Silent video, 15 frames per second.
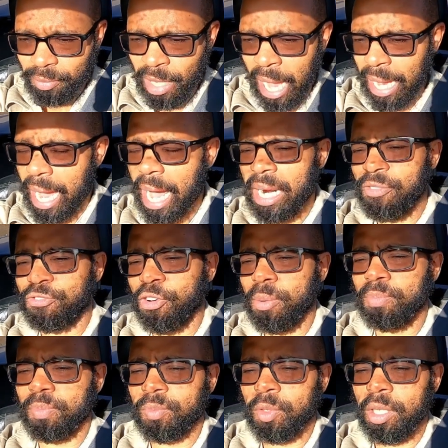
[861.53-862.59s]
I got it
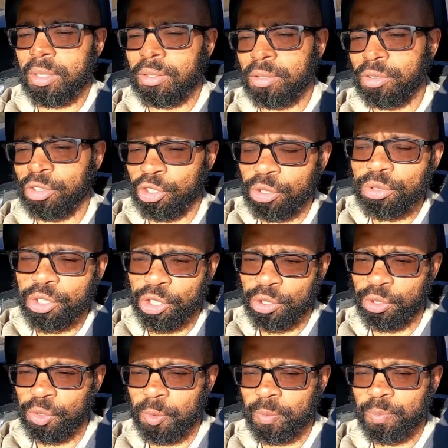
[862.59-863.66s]
from
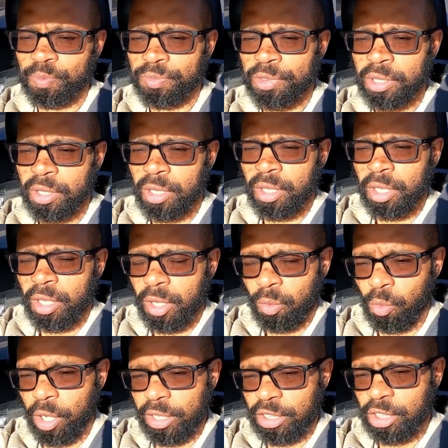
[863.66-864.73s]

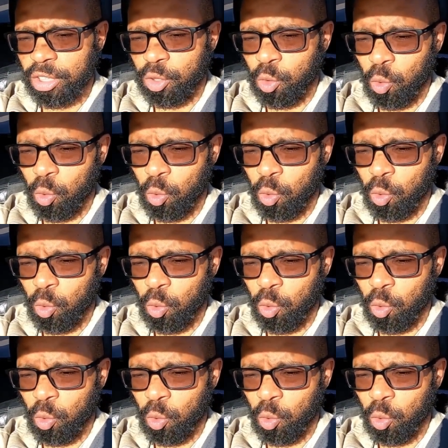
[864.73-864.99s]
YouTube, was to